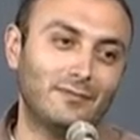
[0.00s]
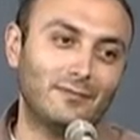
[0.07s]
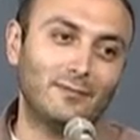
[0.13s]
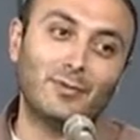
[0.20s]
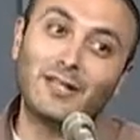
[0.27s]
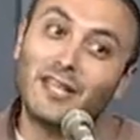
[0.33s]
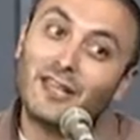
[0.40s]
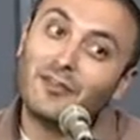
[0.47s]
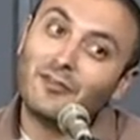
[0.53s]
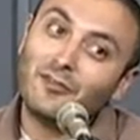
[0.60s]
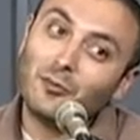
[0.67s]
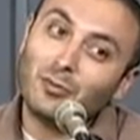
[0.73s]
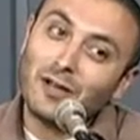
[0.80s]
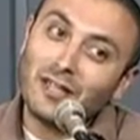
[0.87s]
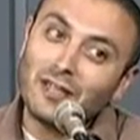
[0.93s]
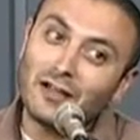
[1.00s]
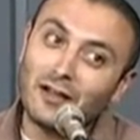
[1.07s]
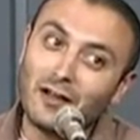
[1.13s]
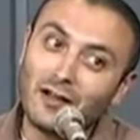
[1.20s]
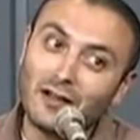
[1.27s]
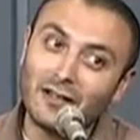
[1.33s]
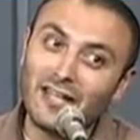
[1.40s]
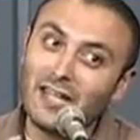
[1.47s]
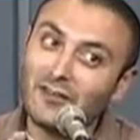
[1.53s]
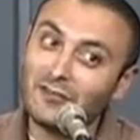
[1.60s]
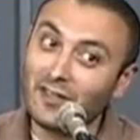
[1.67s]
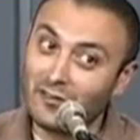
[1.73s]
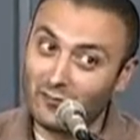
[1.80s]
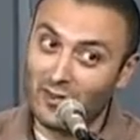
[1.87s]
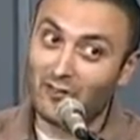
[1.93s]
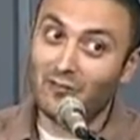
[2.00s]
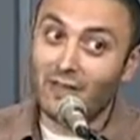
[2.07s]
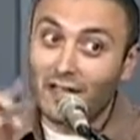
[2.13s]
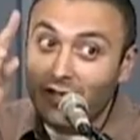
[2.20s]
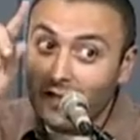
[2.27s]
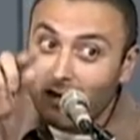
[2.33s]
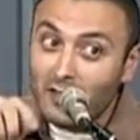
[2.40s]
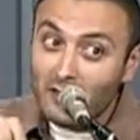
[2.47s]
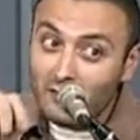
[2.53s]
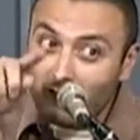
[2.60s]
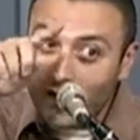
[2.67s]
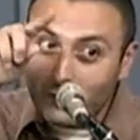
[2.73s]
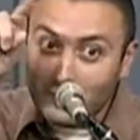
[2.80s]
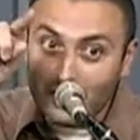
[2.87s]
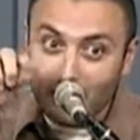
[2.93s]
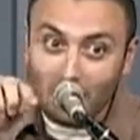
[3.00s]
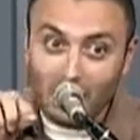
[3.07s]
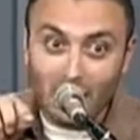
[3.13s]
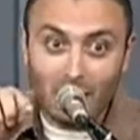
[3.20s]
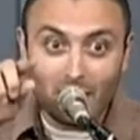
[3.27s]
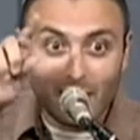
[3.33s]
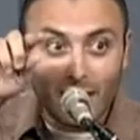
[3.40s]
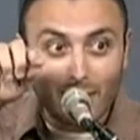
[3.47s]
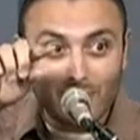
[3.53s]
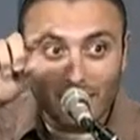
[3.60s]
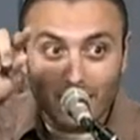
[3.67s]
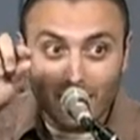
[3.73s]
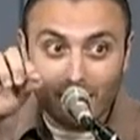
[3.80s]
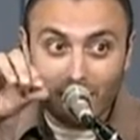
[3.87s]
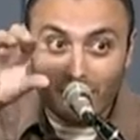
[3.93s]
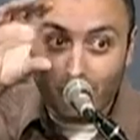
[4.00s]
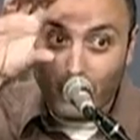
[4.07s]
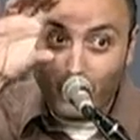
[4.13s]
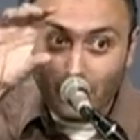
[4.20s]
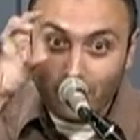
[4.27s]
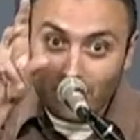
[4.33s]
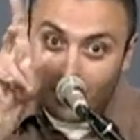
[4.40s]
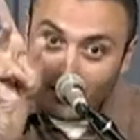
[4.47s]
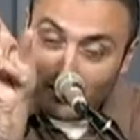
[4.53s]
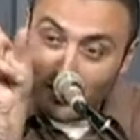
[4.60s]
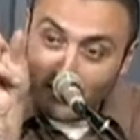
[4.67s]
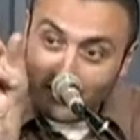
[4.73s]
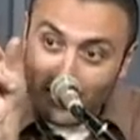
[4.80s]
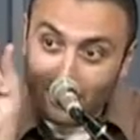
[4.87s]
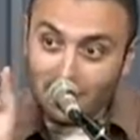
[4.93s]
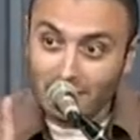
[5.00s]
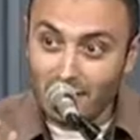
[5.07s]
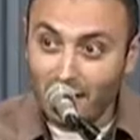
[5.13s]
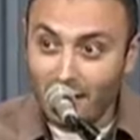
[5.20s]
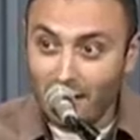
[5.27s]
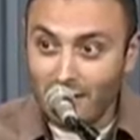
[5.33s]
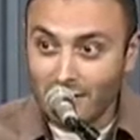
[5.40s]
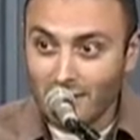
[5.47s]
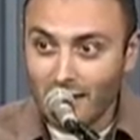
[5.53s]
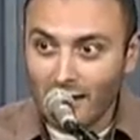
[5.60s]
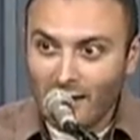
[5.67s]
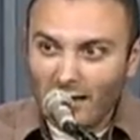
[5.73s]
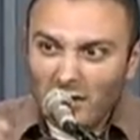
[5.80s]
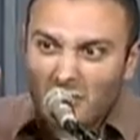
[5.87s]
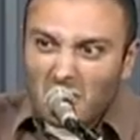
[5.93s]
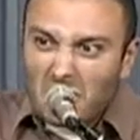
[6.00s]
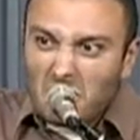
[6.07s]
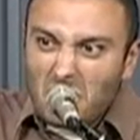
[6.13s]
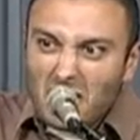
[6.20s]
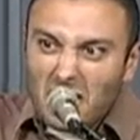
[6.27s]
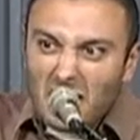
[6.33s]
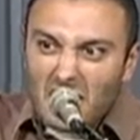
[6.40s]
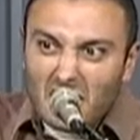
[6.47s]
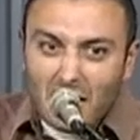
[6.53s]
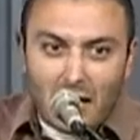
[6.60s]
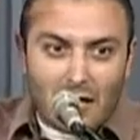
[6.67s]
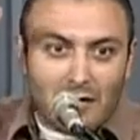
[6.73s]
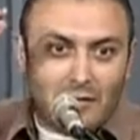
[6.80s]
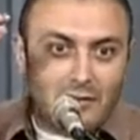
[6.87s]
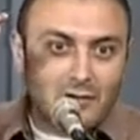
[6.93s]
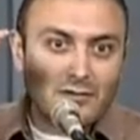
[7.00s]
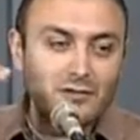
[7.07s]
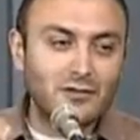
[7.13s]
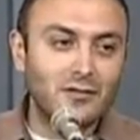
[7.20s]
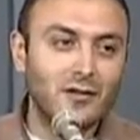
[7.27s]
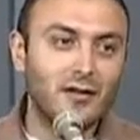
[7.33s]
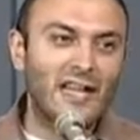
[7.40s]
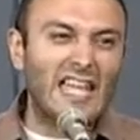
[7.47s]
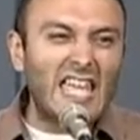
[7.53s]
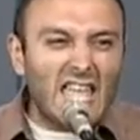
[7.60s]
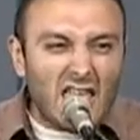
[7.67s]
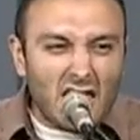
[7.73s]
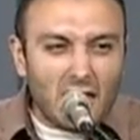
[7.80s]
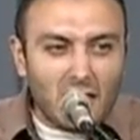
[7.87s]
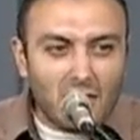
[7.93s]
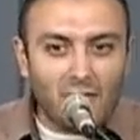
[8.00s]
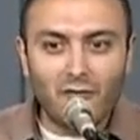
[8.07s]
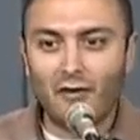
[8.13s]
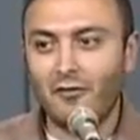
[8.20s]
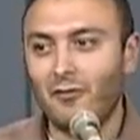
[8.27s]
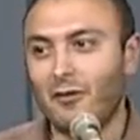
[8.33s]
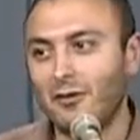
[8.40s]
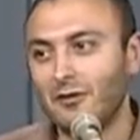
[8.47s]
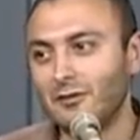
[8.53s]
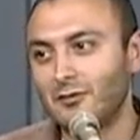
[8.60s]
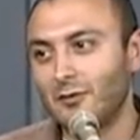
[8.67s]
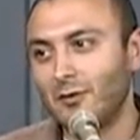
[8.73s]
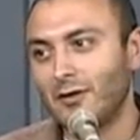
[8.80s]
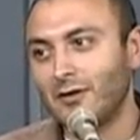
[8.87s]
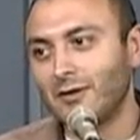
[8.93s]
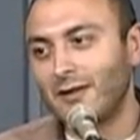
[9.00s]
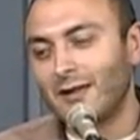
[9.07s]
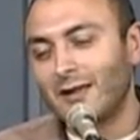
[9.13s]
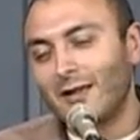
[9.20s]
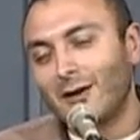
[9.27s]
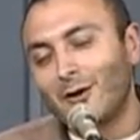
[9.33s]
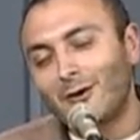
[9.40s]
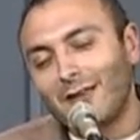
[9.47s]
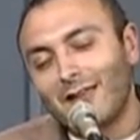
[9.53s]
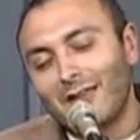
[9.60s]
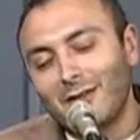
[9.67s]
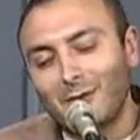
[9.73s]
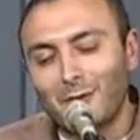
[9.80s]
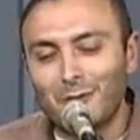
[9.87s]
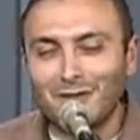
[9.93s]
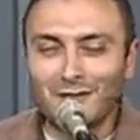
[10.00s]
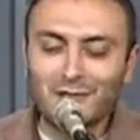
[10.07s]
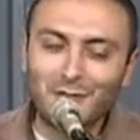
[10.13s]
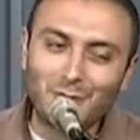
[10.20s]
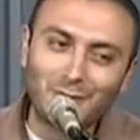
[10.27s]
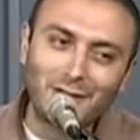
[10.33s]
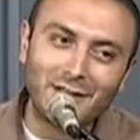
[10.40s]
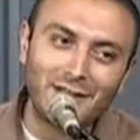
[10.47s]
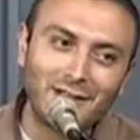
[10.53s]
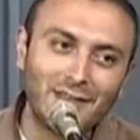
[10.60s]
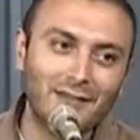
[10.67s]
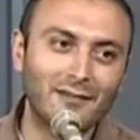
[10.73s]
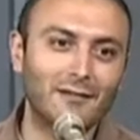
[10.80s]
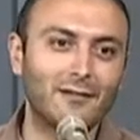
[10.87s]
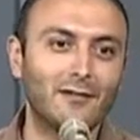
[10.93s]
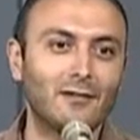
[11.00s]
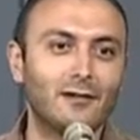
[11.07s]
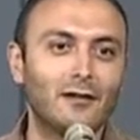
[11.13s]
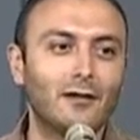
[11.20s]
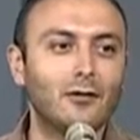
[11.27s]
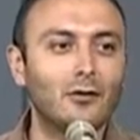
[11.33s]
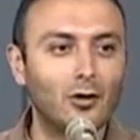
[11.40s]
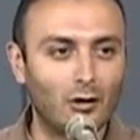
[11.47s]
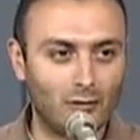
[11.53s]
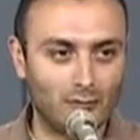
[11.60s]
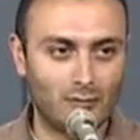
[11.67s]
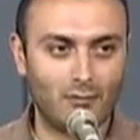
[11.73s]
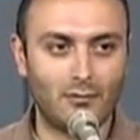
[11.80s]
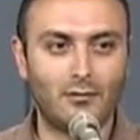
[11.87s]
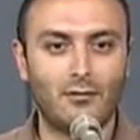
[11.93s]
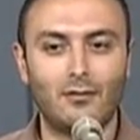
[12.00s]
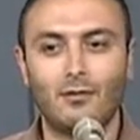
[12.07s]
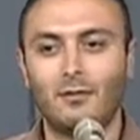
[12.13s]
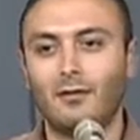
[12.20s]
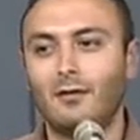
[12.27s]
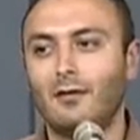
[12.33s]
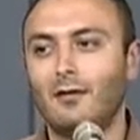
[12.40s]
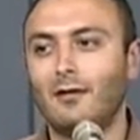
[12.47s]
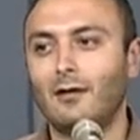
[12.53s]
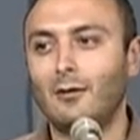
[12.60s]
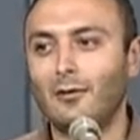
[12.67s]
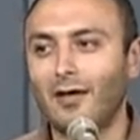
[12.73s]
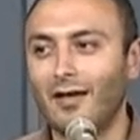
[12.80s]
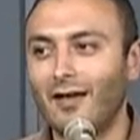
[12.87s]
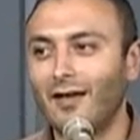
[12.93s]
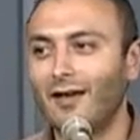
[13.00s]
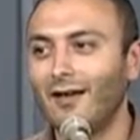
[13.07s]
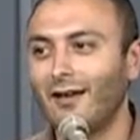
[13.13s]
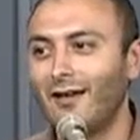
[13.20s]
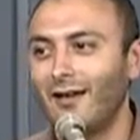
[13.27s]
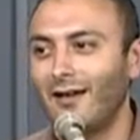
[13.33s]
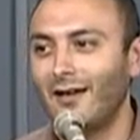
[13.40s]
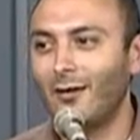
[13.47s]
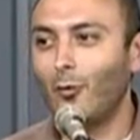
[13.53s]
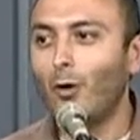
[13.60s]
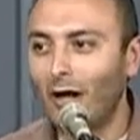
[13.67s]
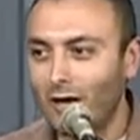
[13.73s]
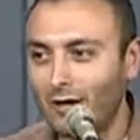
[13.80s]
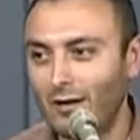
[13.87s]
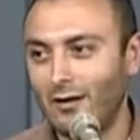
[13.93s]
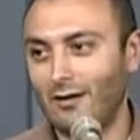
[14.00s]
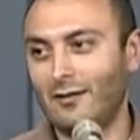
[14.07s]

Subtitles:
But if you bring it on, if, capital I, capital if, bolded, italicized, really big letters, if I fall into it, okay, you know what you're doing. No. Okay? When?